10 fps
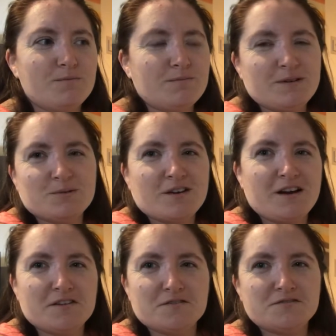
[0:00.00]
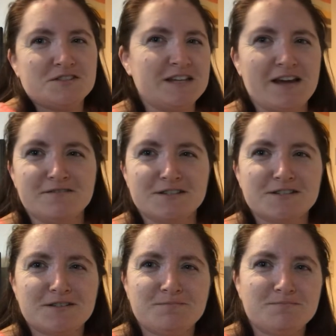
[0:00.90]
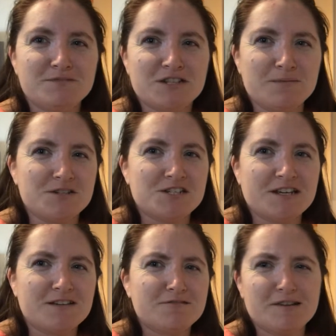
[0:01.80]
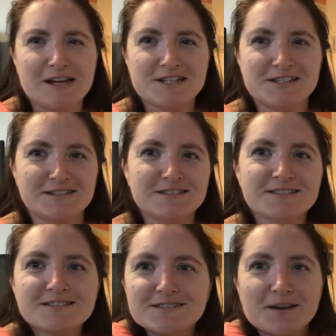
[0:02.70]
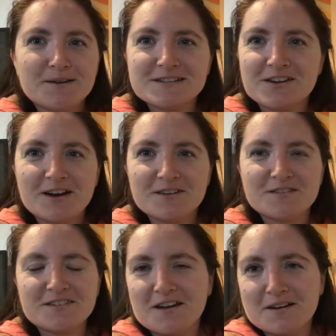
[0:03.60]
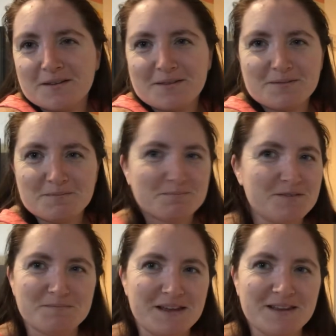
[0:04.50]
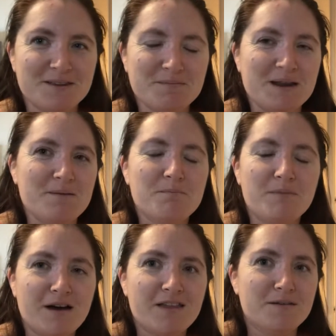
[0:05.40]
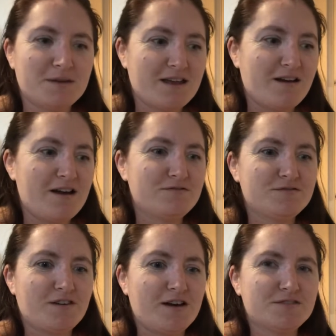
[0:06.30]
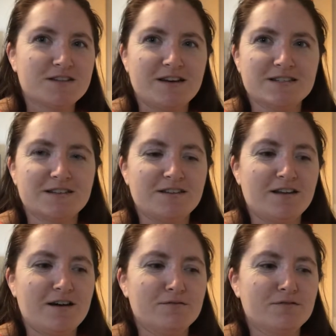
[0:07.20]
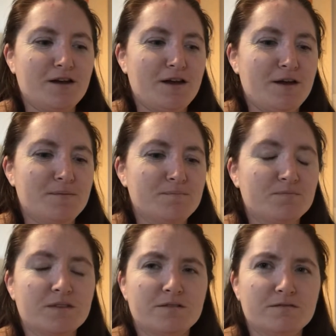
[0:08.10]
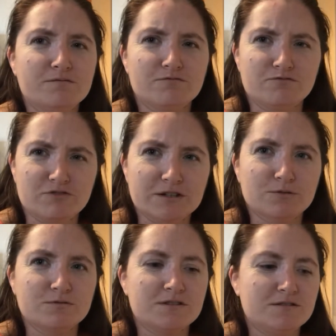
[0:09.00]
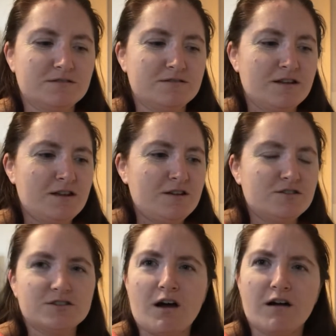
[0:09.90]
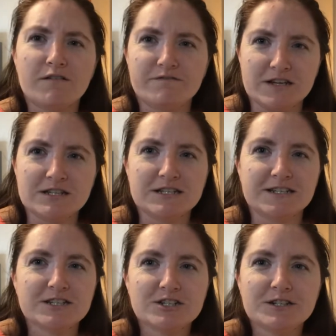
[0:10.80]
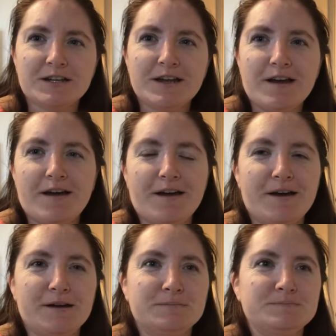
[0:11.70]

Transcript: it was kind of Sarah's shabby chic creations, so it's kind of stuck with me at the minute. But at the minute I've started to love real dark vintage, boho,